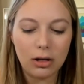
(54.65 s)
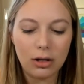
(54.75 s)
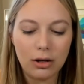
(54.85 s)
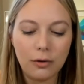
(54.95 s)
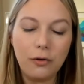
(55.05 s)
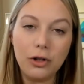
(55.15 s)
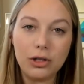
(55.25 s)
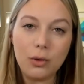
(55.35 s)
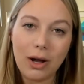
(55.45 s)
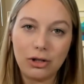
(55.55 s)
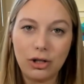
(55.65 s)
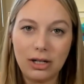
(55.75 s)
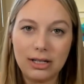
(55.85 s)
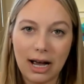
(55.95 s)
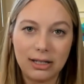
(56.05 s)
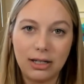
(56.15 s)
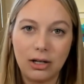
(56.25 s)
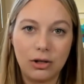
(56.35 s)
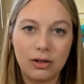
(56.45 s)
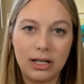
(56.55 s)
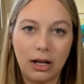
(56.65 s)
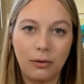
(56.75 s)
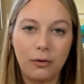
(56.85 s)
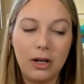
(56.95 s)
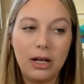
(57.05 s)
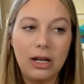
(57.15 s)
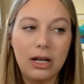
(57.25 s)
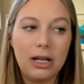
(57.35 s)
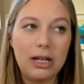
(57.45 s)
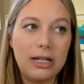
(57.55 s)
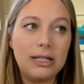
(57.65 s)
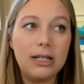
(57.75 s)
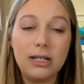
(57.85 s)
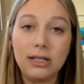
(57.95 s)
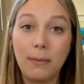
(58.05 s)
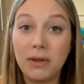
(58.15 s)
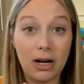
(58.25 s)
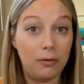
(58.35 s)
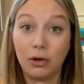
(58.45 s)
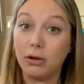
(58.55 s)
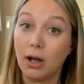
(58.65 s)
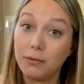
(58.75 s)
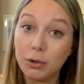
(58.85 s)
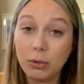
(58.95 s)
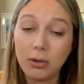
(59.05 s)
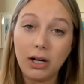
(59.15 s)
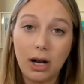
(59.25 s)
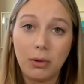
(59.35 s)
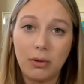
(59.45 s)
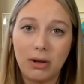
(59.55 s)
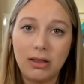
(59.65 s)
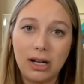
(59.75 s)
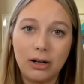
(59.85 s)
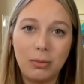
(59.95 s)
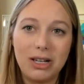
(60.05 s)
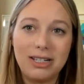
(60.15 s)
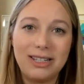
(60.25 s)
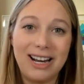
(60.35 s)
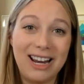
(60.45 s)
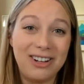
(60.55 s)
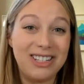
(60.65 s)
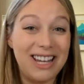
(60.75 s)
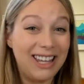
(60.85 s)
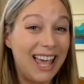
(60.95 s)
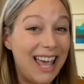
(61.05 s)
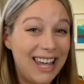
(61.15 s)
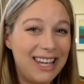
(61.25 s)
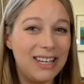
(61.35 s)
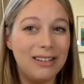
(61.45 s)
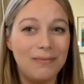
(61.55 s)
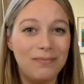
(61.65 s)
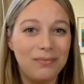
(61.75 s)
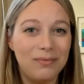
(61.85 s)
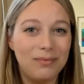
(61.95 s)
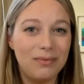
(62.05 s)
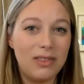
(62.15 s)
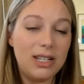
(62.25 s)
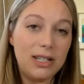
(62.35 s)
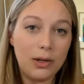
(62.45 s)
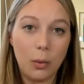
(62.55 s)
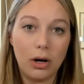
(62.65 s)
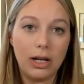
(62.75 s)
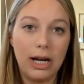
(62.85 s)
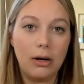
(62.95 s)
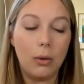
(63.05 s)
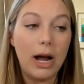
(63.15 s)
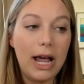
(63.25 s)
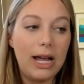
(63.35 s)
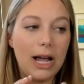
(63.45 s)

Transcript: the first question is asking yourself, is this something I feel comfortable bringing up with my therapist that I could say like, hey, this isn't working, or hey,